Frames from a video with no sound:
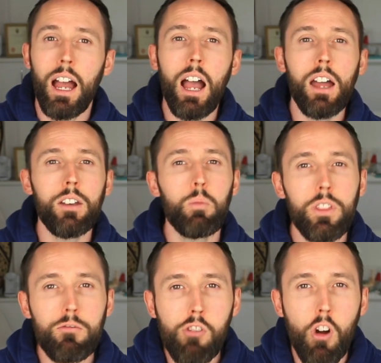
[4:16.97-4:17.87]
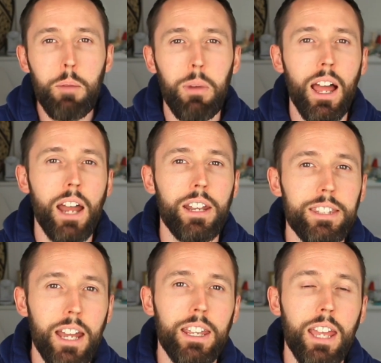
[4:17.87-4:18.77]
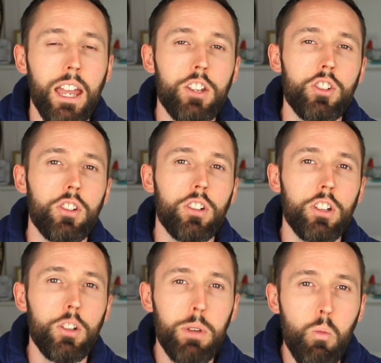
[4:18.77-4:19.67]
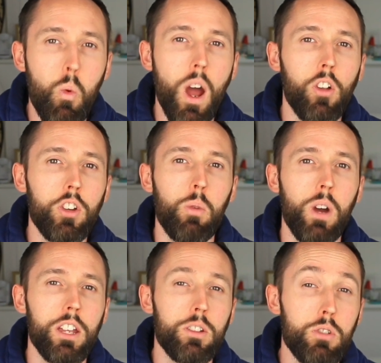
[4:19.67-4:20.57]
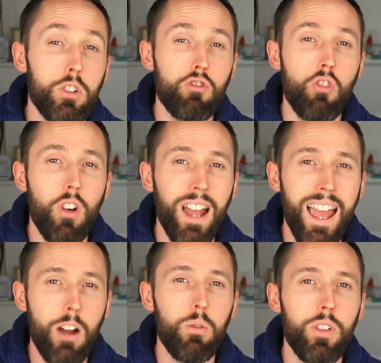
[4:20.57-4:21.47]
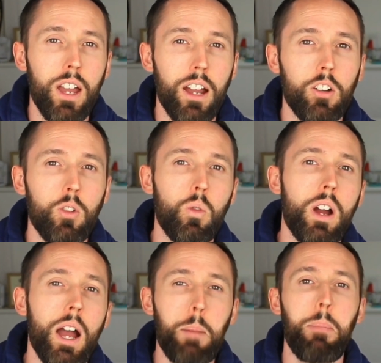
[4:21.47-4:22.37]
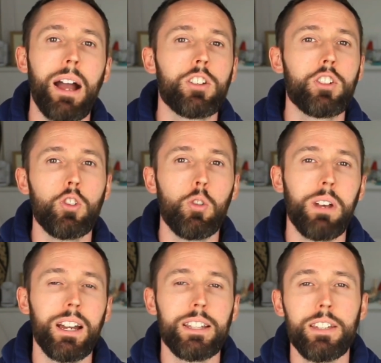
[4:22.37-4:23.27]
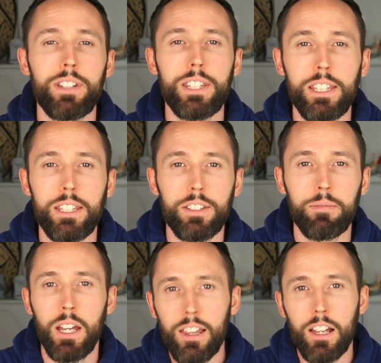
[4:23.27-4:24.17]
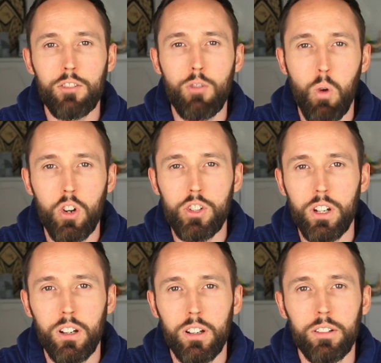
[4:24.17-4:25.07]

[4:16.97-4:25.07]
And with the right plan and dedication, you'll be well on your way to a strong, healthy ankle and back to your normal activities. Thanks for watching.